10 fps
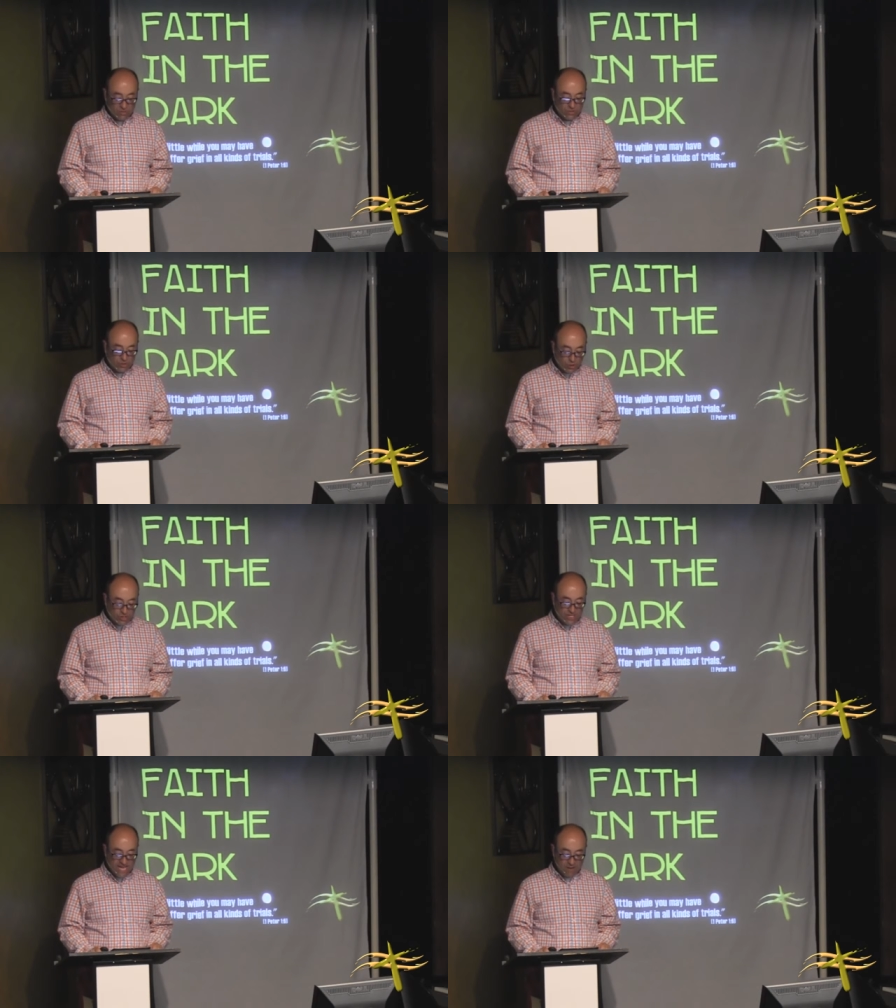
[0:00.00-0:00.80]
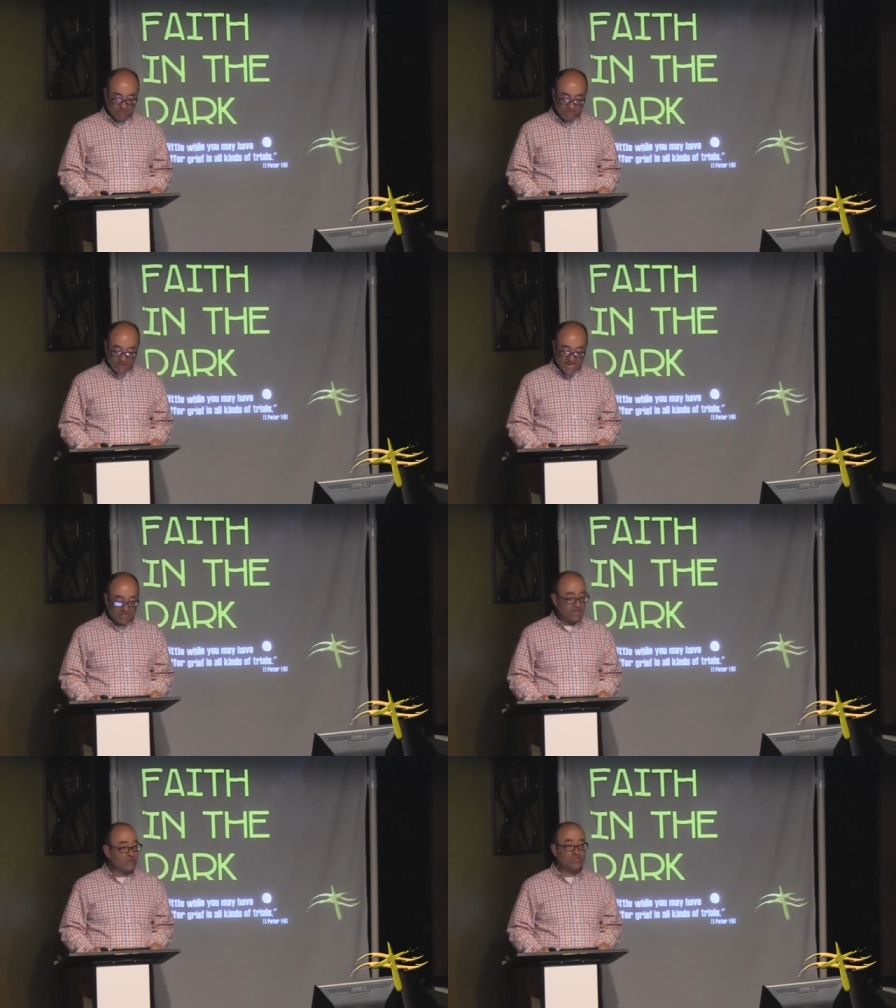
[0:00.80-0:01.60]
We will search it out and
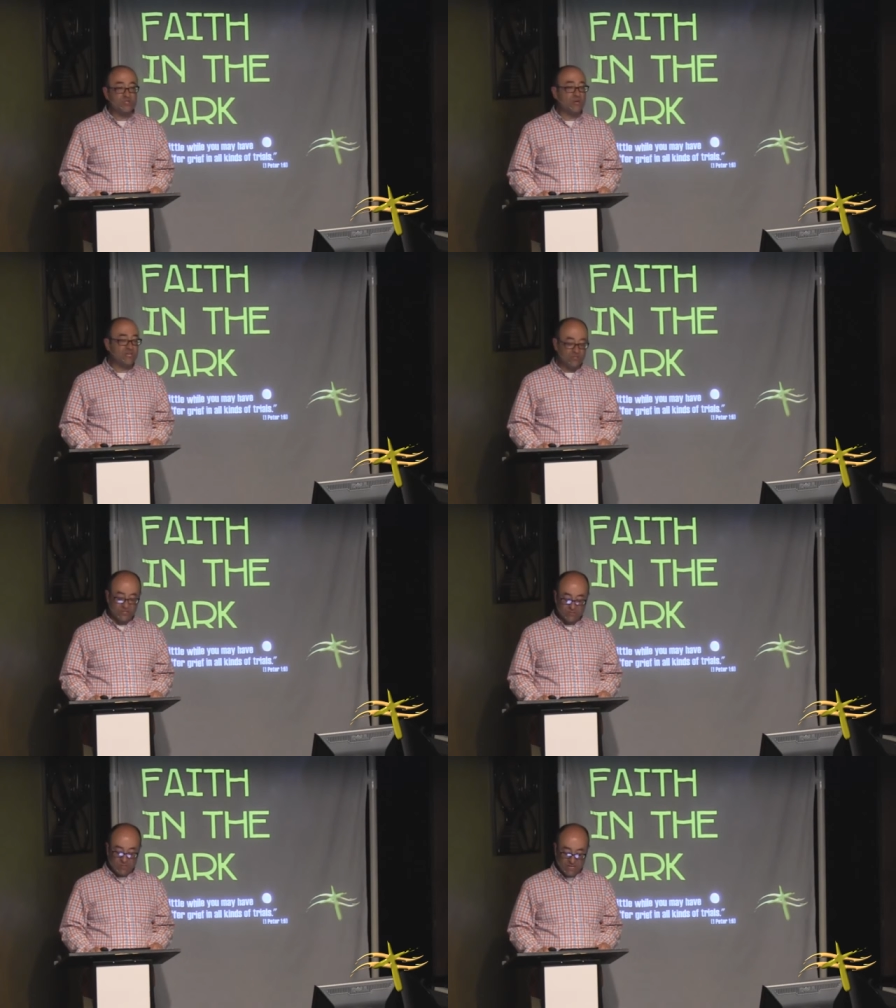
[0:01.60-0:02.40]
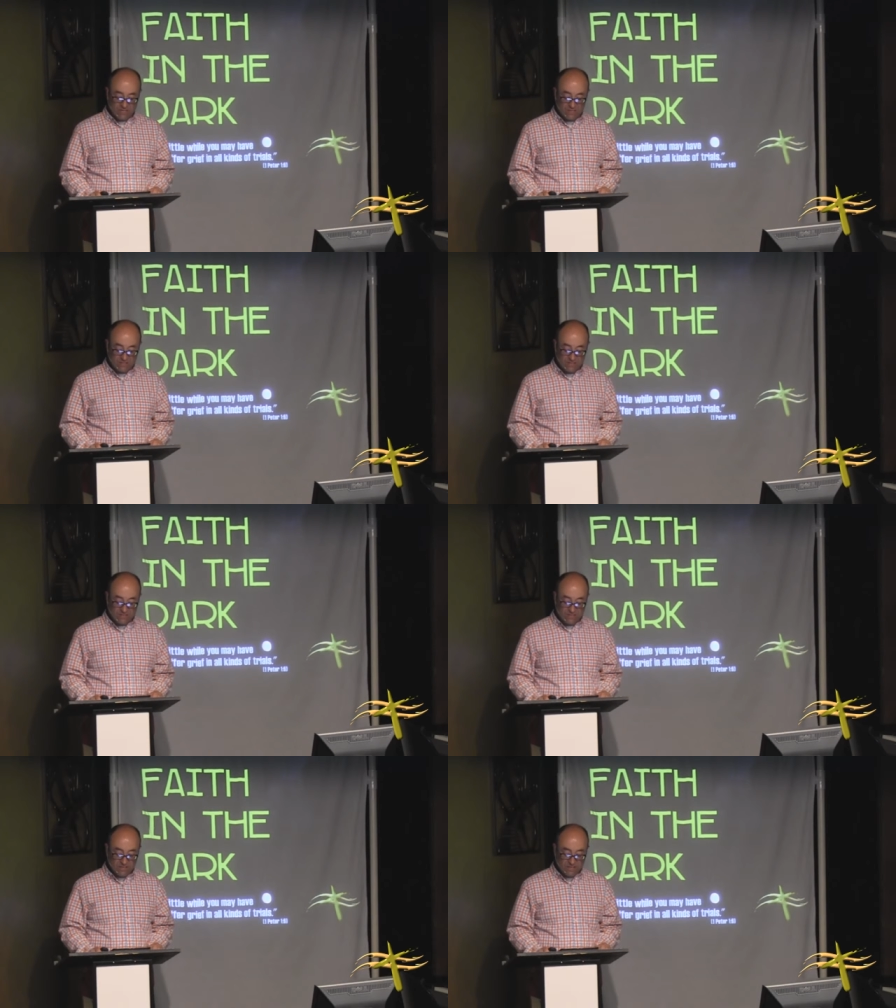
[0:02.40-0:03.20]
find it in the strangest of
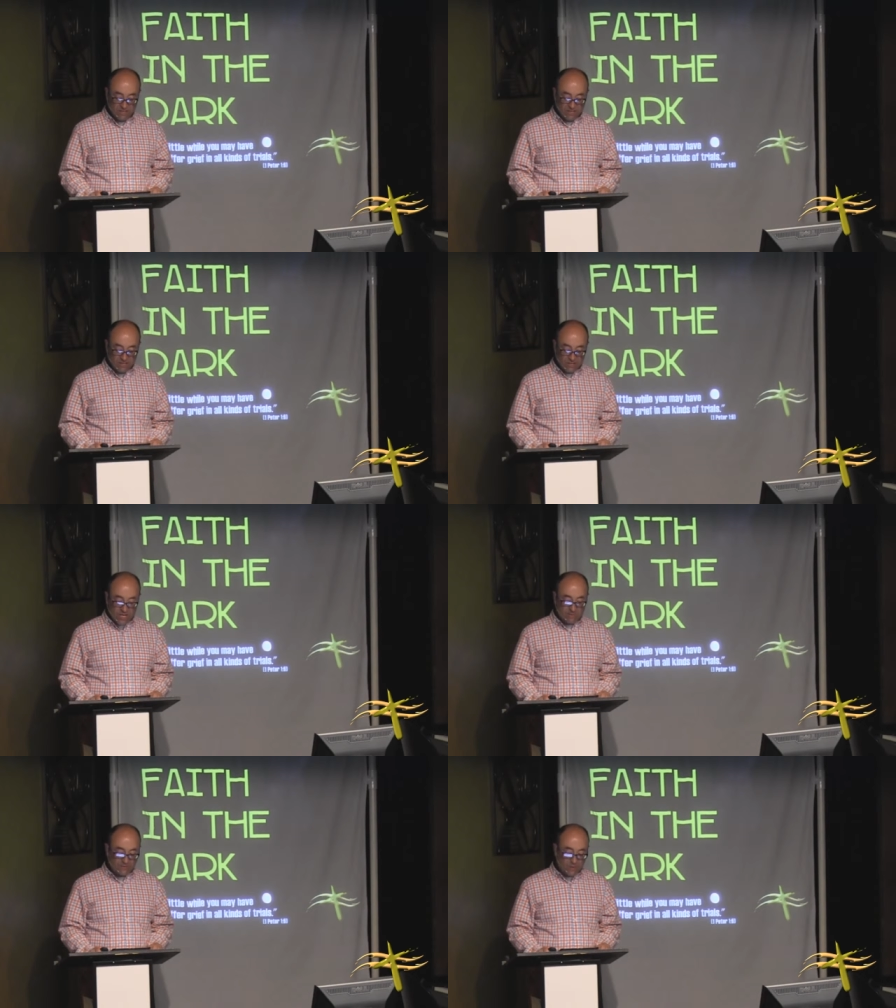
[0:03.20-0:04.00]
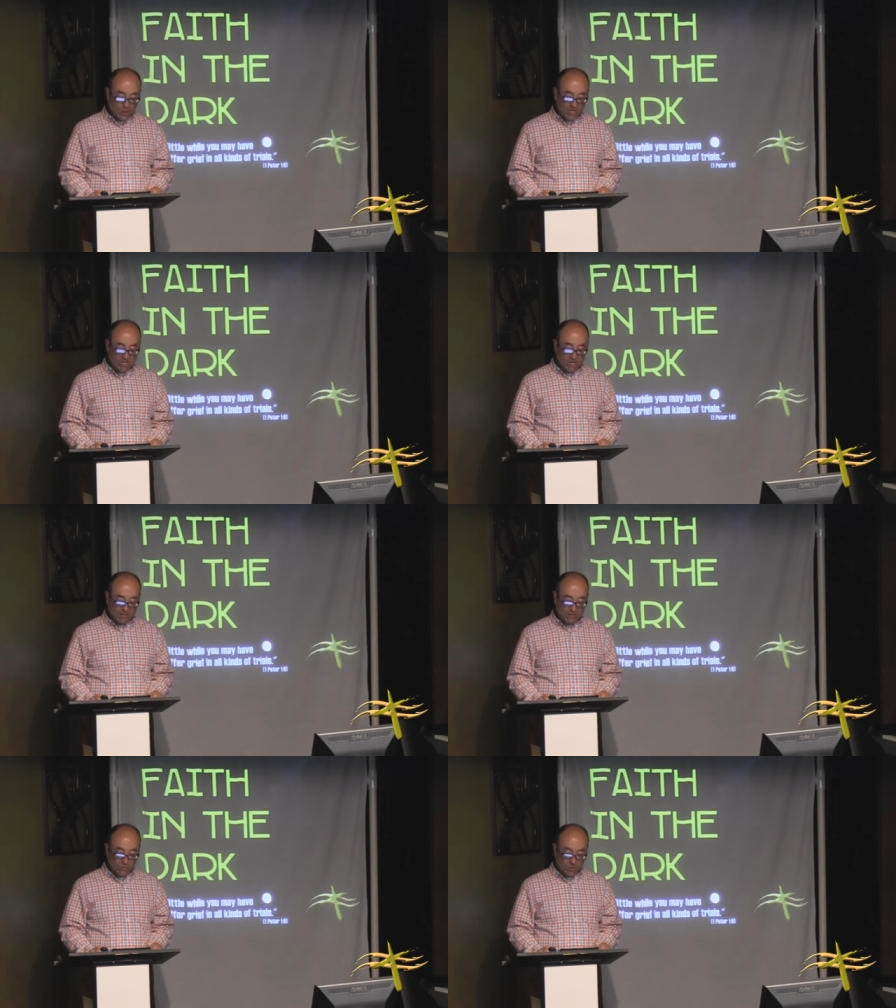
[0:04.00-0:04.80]
places. James Foley
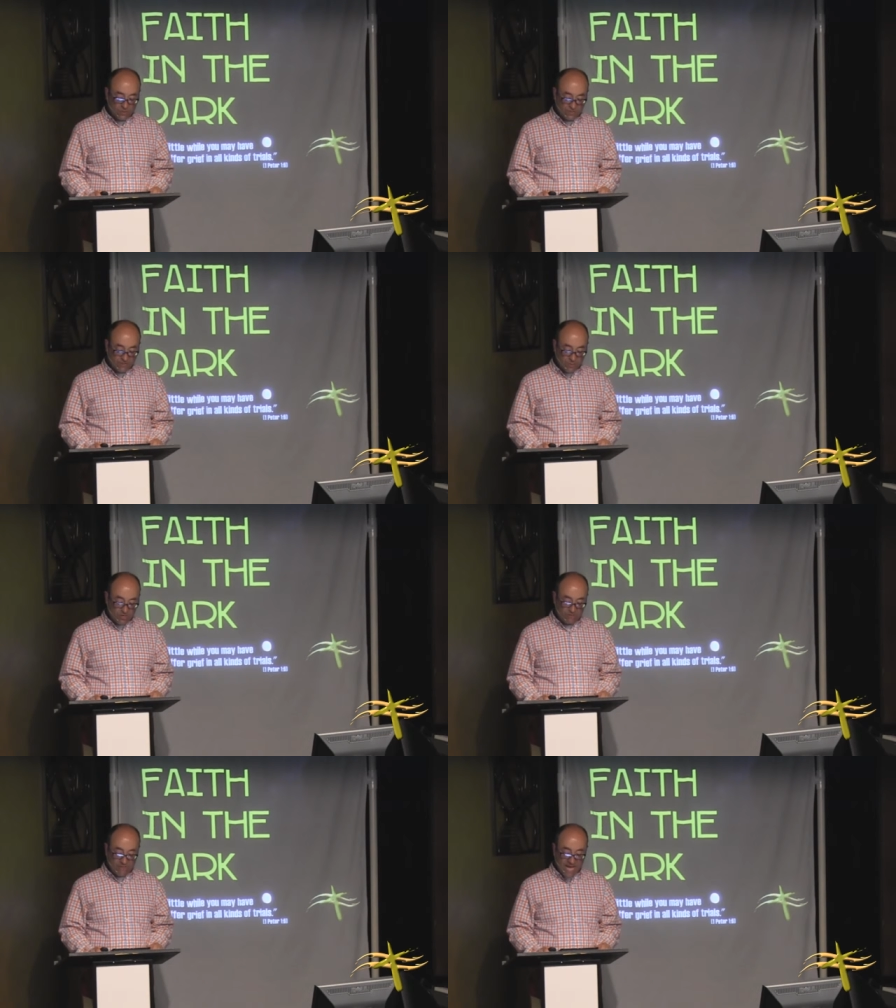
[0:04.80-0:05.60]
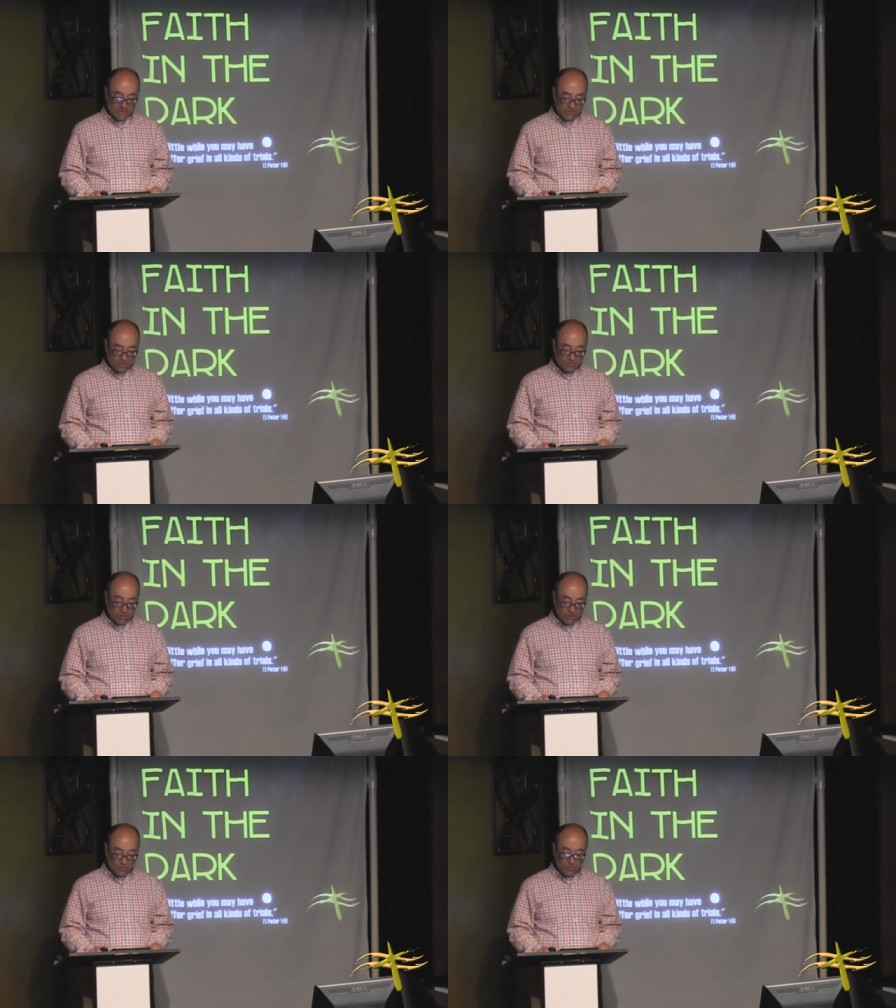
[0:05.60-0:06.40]
clung to the words of the book of Matthew
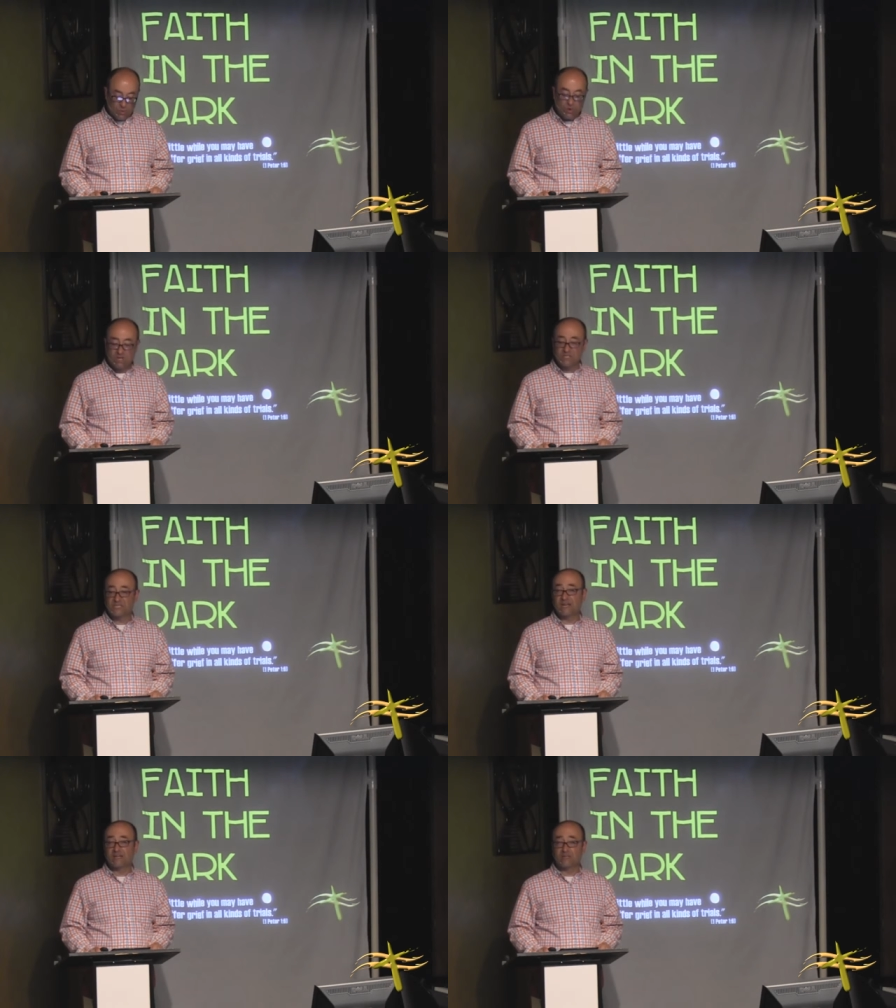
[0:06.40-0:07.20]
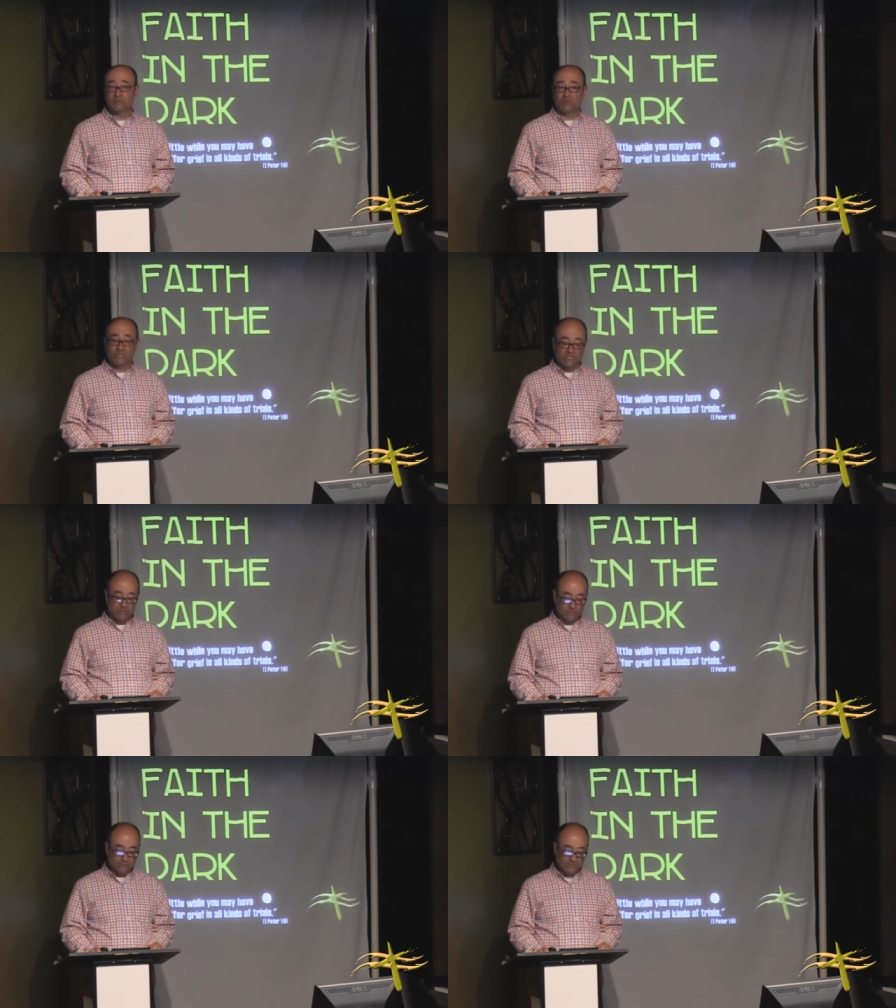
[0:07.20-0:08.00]
spoken through a wall socket in
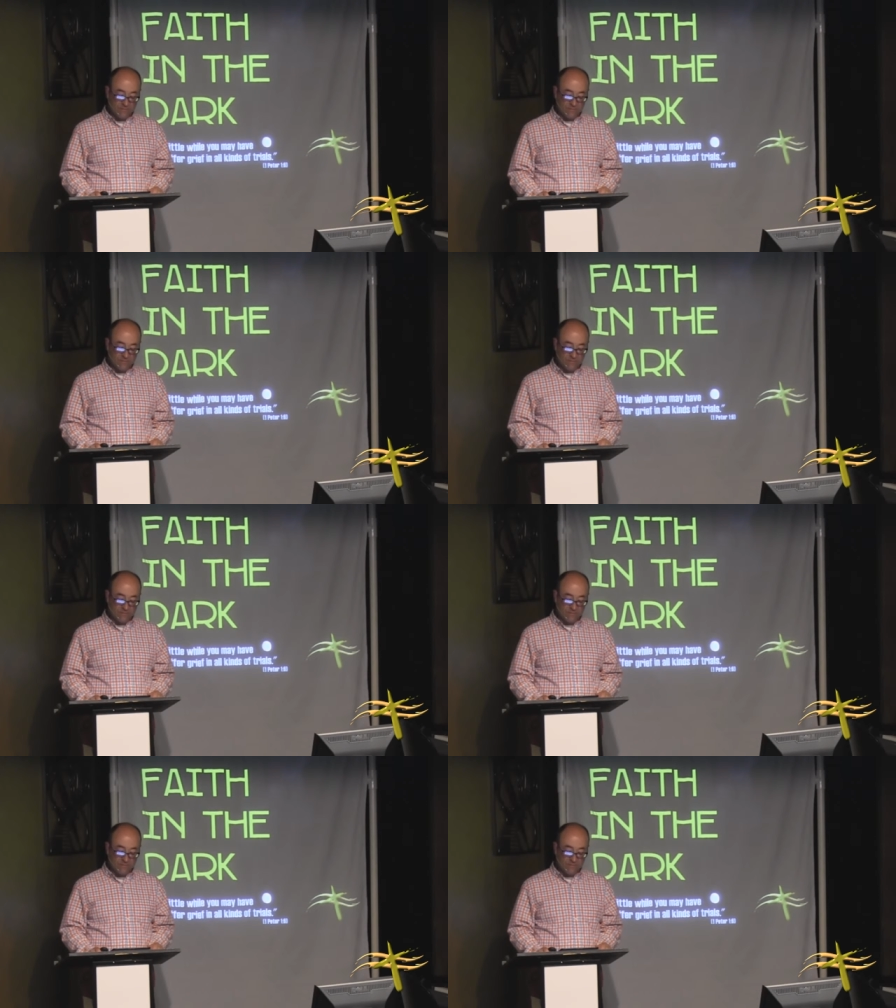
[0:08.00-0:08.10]
prison.